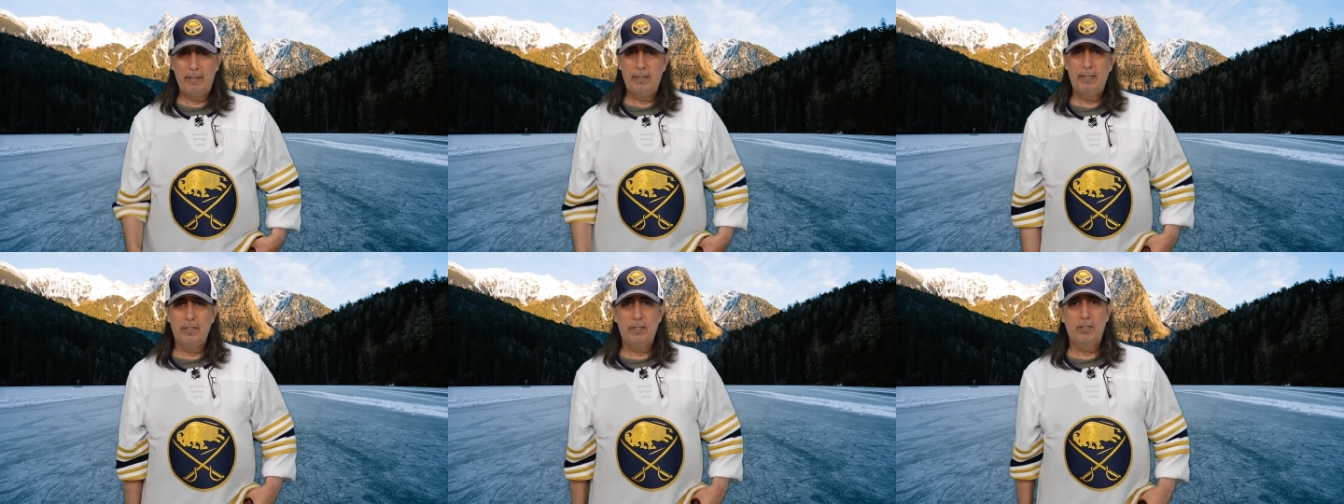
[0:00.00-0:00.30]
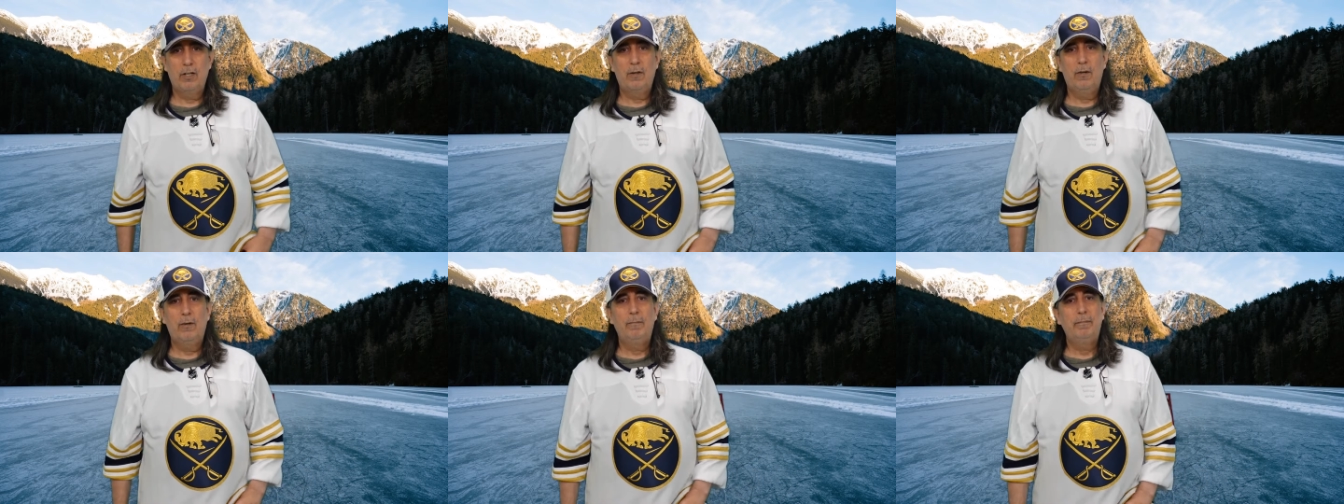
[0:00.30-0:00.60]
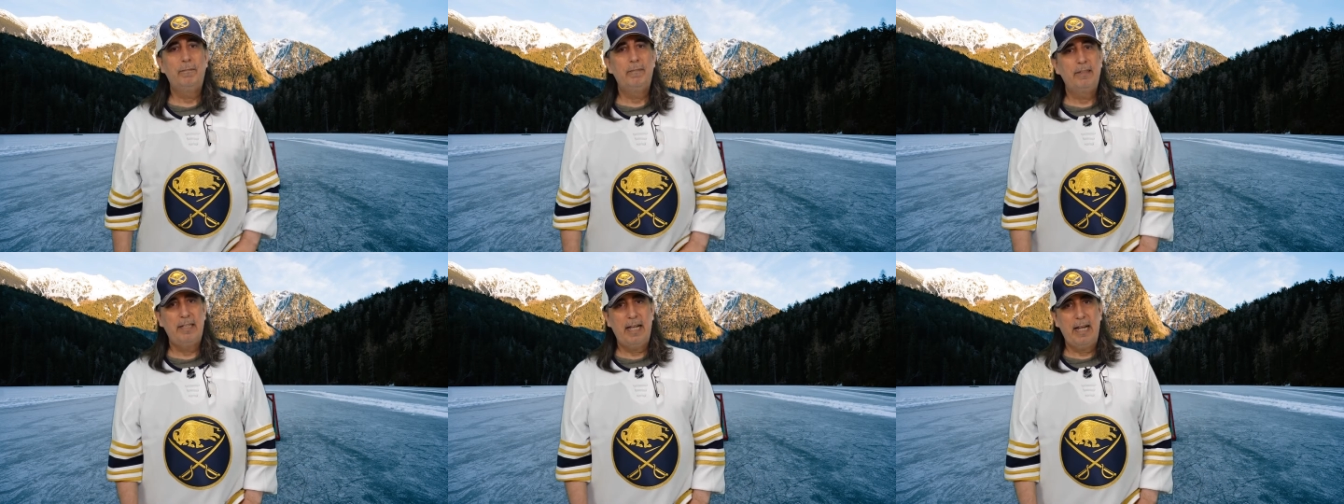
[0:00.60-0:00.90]

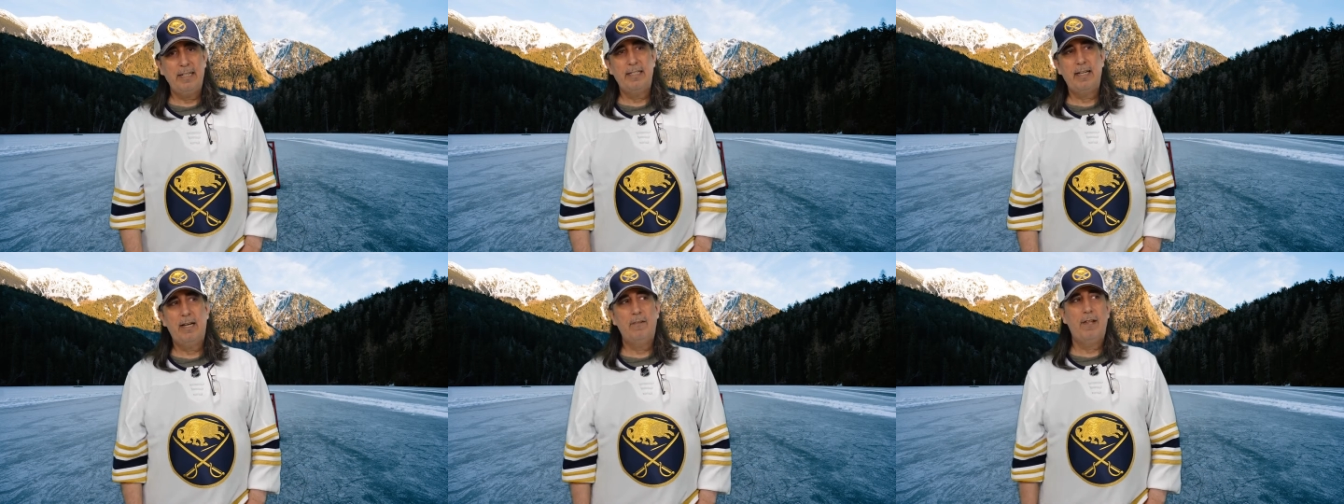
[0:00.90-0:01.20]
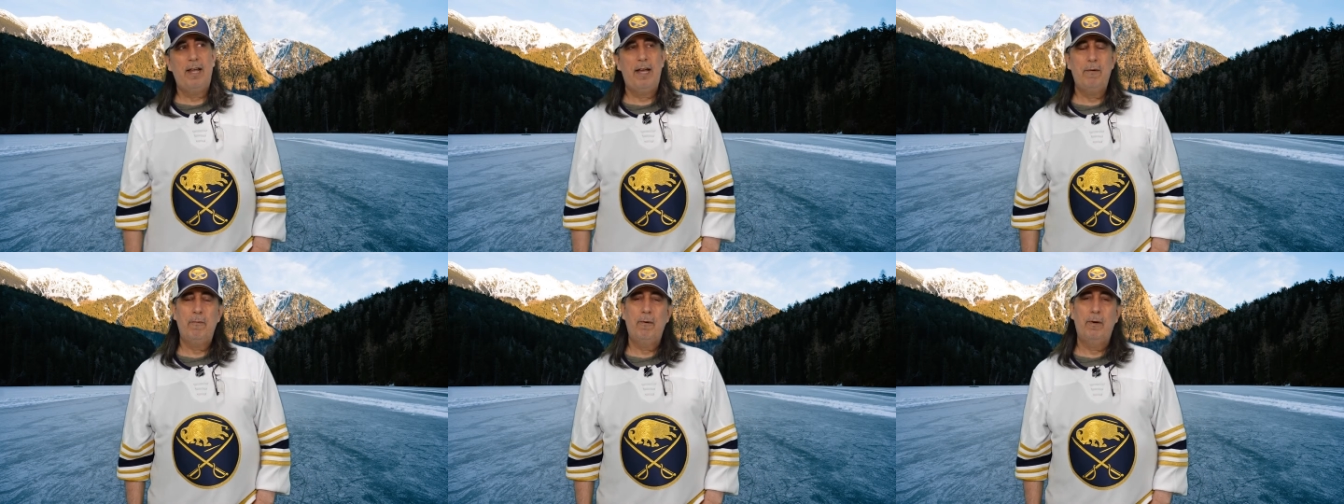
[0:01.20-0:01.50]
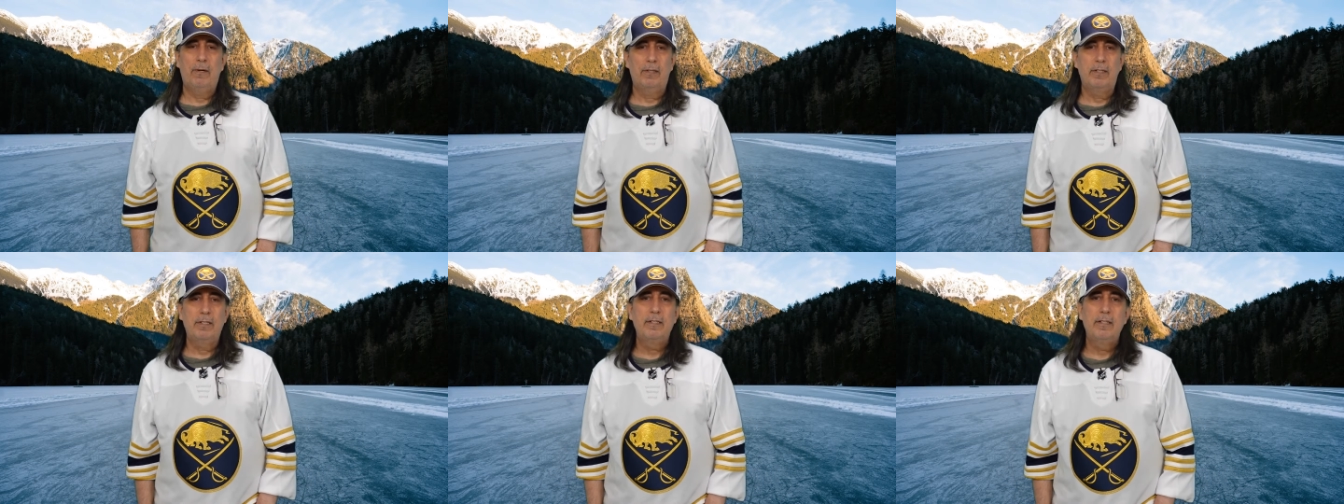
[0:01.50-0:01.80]
So that's how that
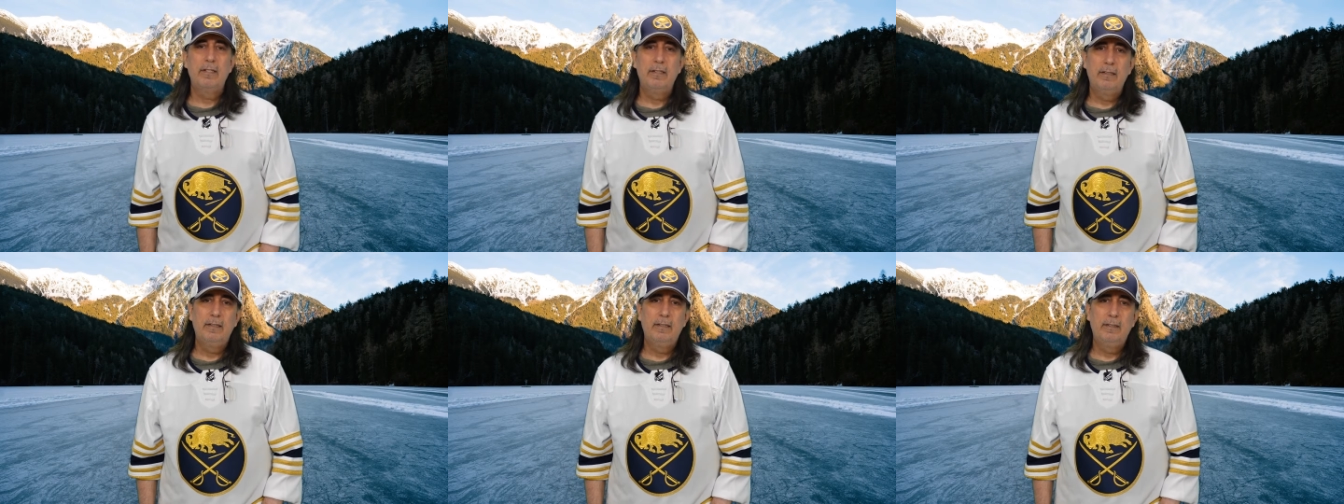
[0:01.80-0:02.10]
works.